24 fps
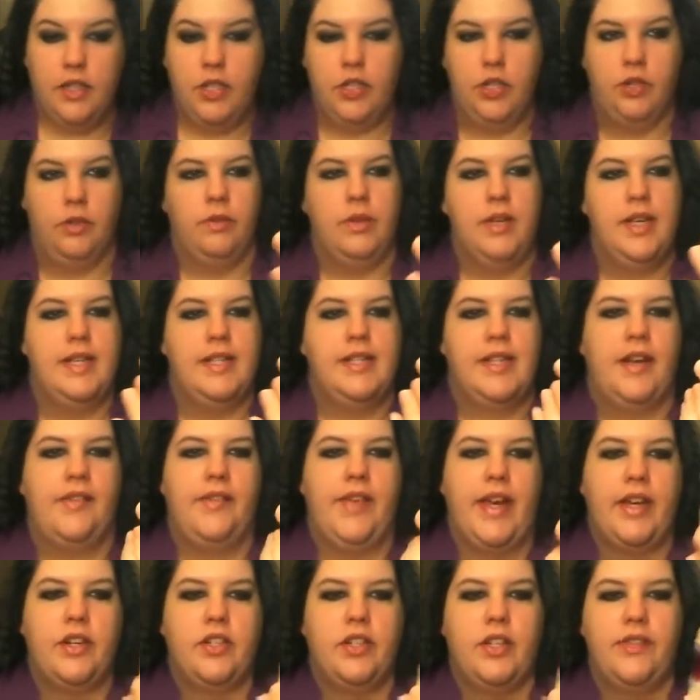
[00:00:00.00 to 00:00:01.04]
to do is, I've
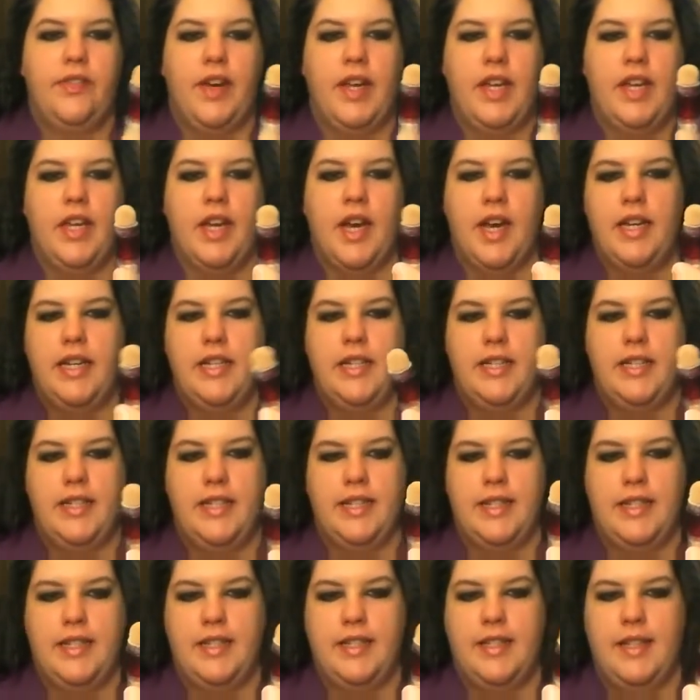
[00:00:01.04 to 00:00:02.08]
actually finally gotten into
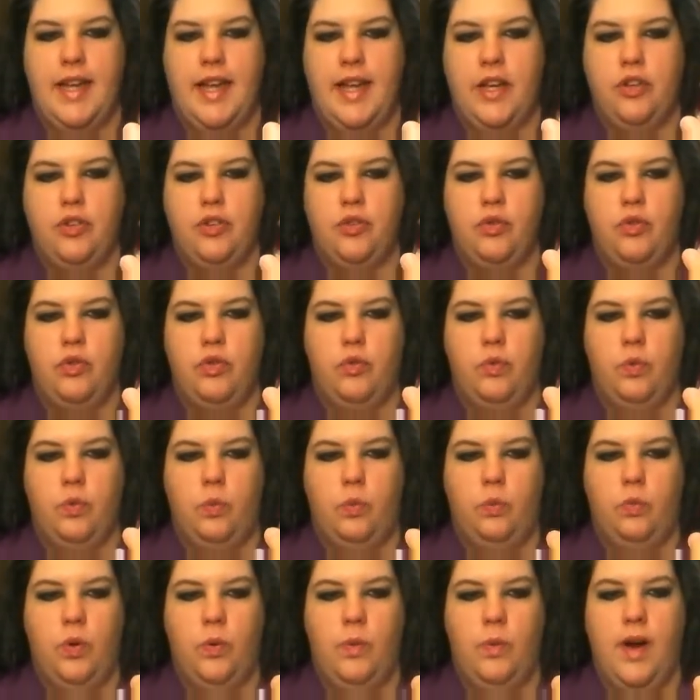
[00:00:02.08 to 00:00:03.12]
this Instant Age
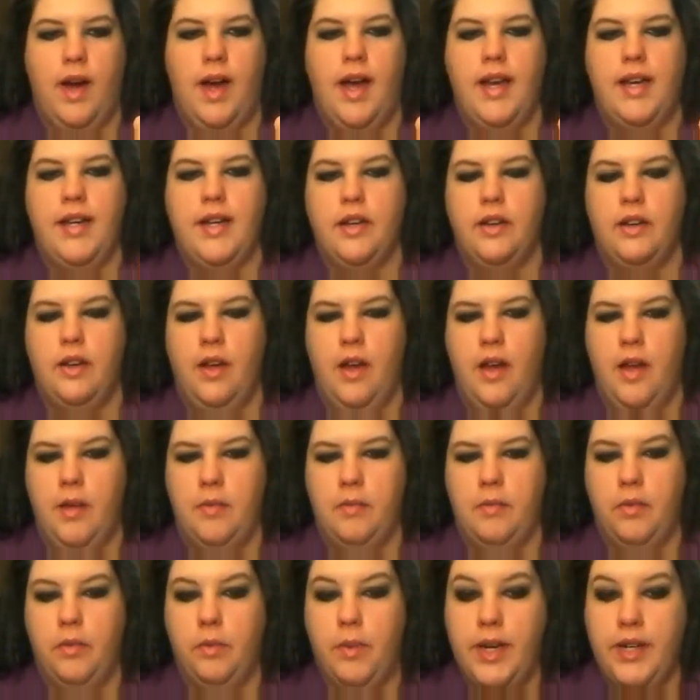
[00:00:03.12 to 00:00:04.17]
Rewind
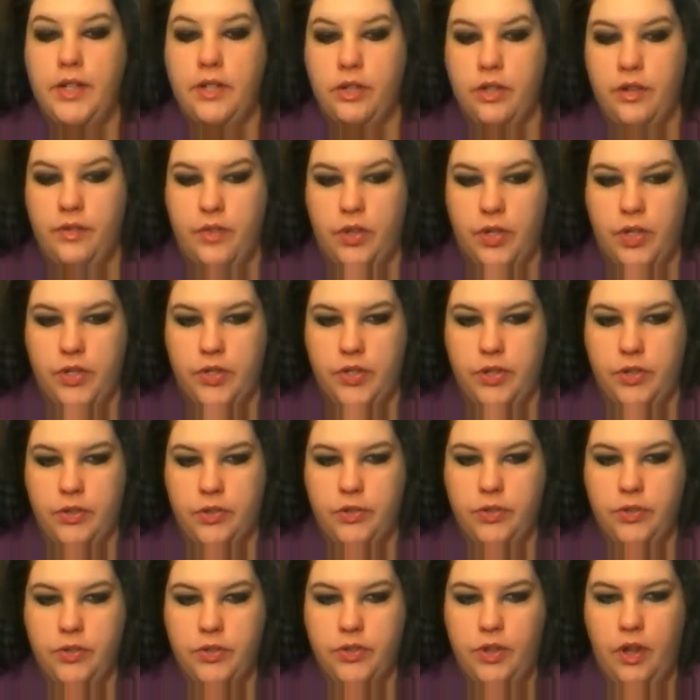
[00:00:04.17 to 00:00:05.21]
eraser of dark
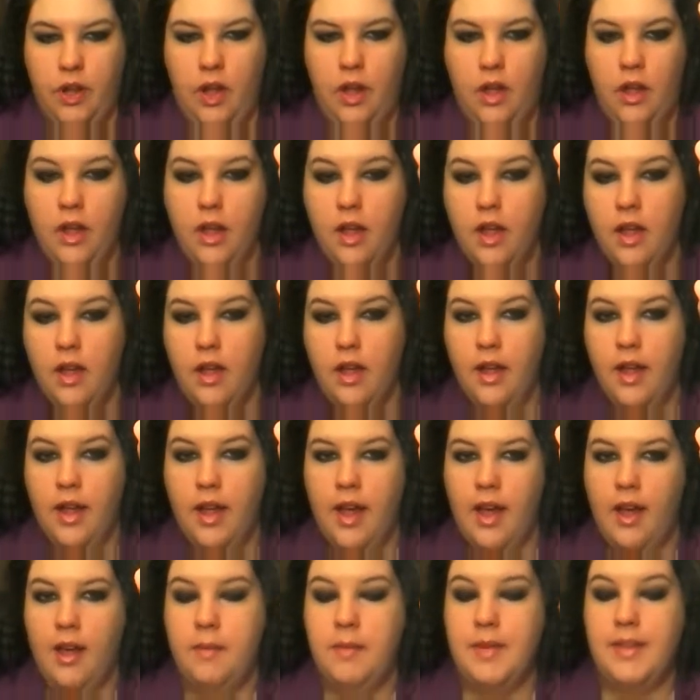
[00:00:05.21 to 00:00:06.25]
circles.
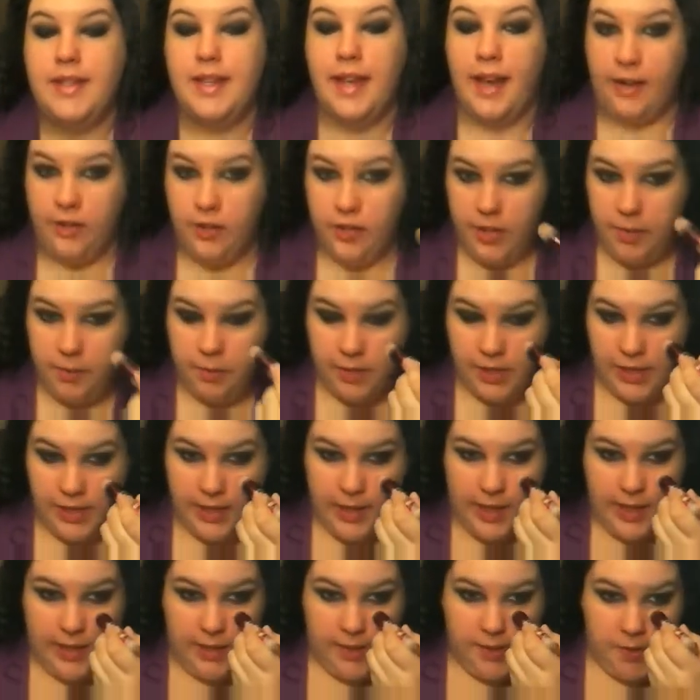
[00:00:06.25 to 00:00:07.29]
It's actually pretty
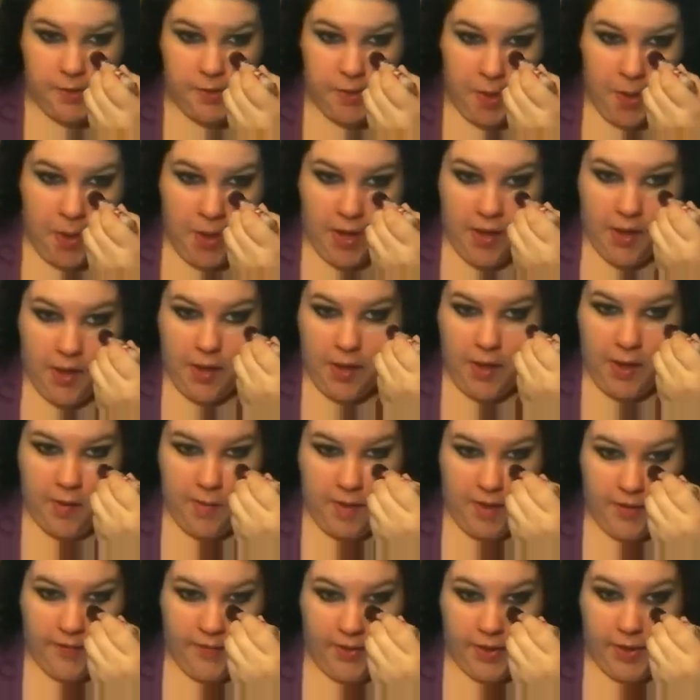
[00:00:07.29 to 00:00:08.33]
nice.
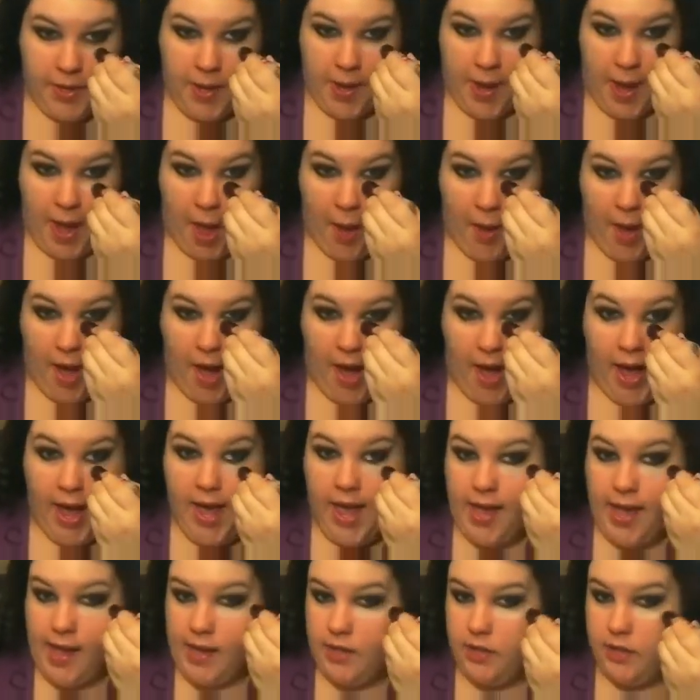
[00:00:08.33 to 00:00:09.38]
I figured out how I
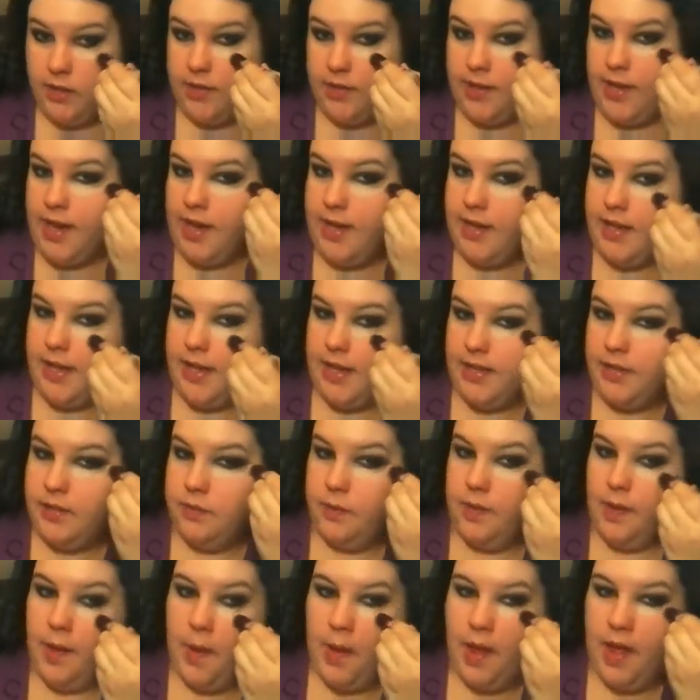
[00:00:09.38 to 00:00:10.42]
had to use it, and
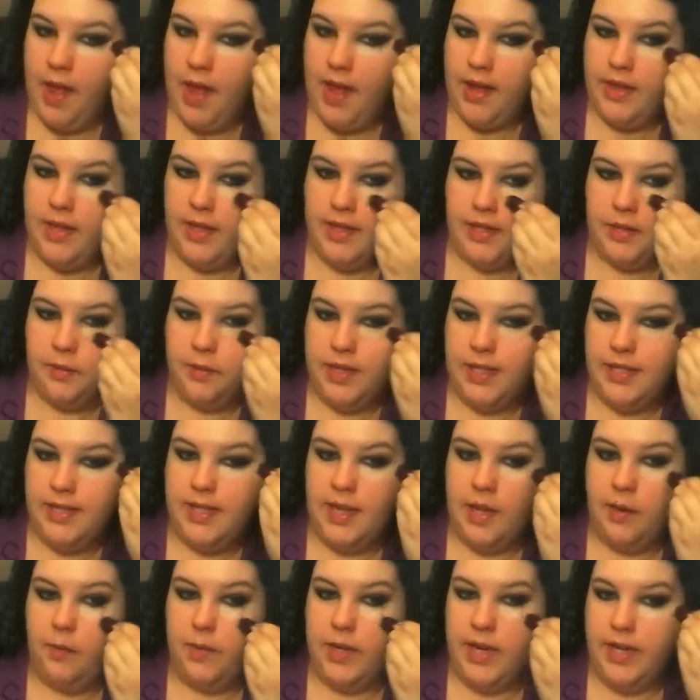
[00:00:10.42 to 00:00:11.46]
I think that's what I
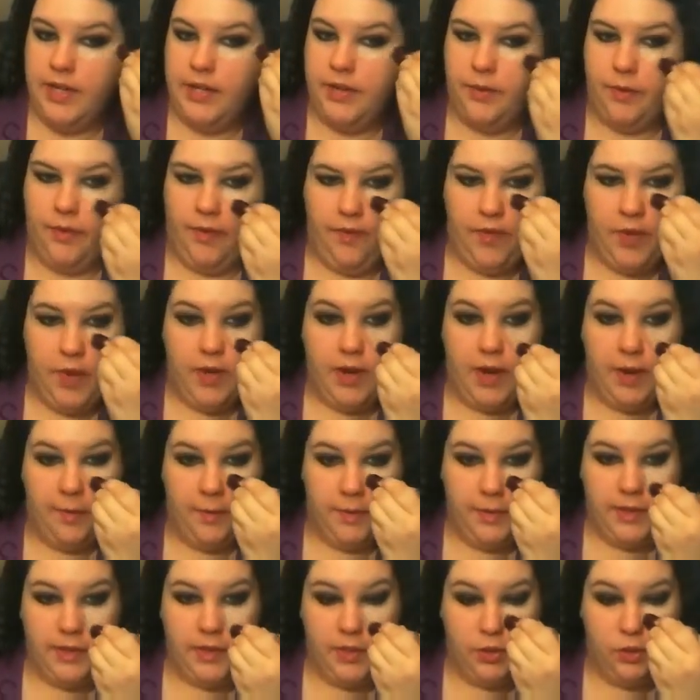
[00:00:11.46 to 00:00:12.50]
said when I did a review and I
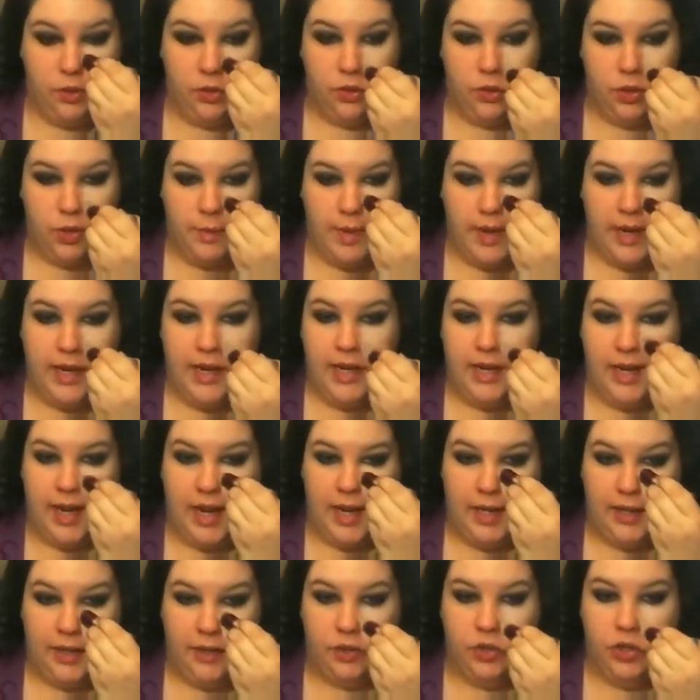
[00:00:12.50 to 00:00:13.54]
wasn't too sure about it and it
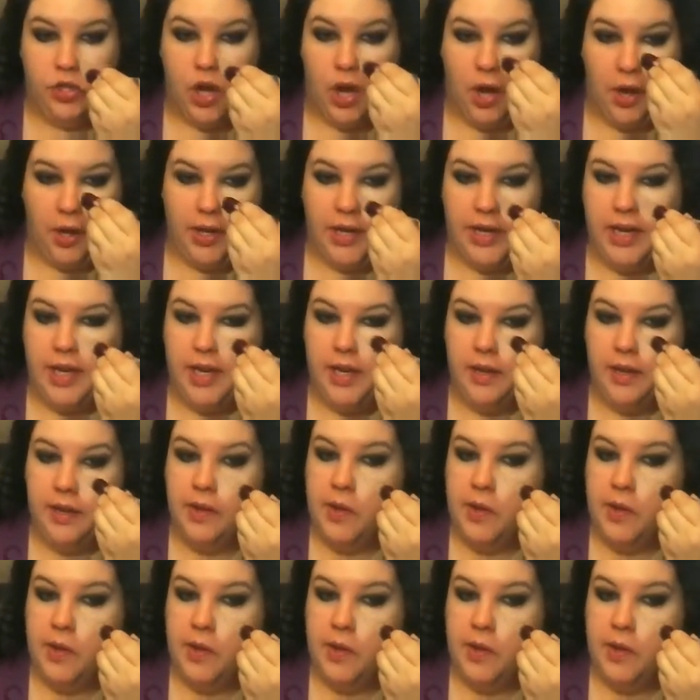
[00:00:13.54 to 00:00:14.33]
got a little chalky.